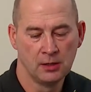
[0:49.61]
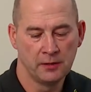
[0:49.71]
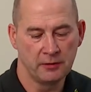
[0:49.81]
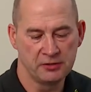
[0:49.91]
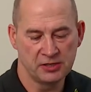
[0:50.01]

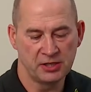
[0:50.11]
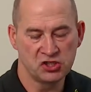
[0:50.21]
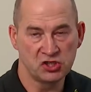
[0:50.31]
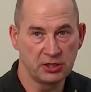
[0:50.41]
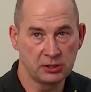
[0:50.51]
There is then a
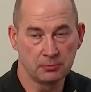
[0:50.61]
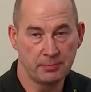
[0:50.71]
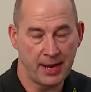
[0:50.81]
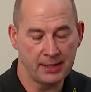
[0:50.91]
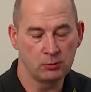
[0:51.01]
silicone
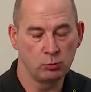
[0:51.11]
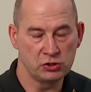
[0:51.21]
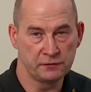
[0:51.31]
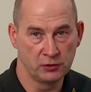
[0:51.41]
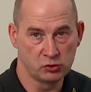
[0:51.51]
bag
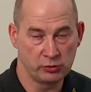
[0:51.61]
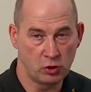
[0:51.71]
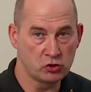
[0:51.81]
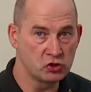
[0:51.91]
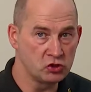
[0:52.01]
which fills with
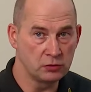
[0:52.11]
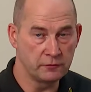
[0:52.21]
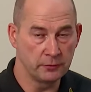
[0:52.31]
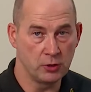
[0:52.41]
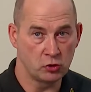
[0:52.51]
oxygen
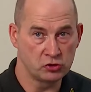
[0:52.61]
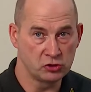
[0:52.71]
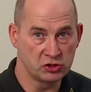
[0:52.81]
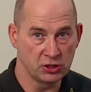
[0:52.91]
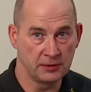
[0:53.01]
from the
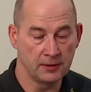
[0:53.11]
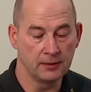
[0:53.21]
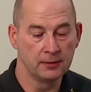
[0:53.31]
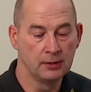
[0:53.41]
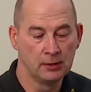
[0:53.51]
oxygen cylinder
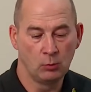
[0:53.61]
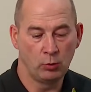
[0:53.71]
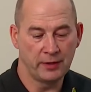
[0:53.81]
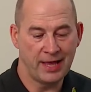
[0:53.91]
with